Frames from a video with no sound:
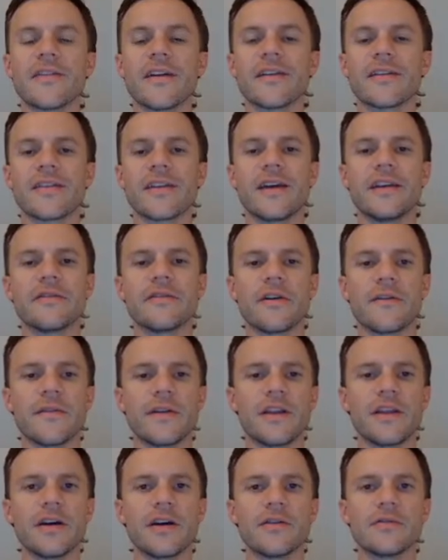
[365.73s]
that's the end of our
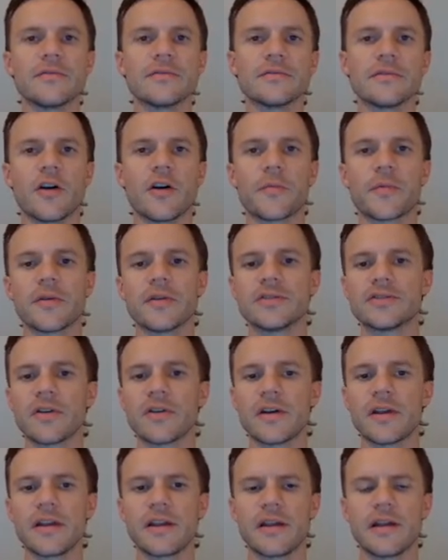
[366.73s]
video. Hope you
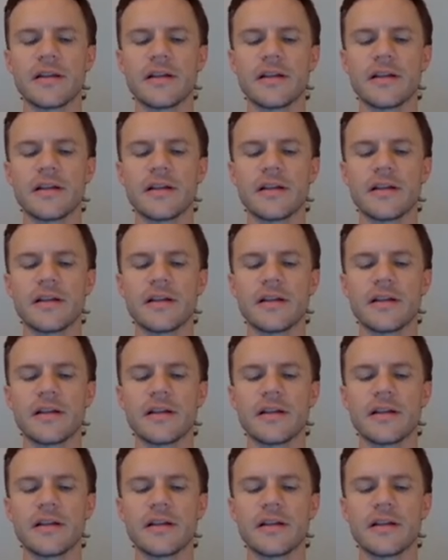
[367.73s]
enjoyed it,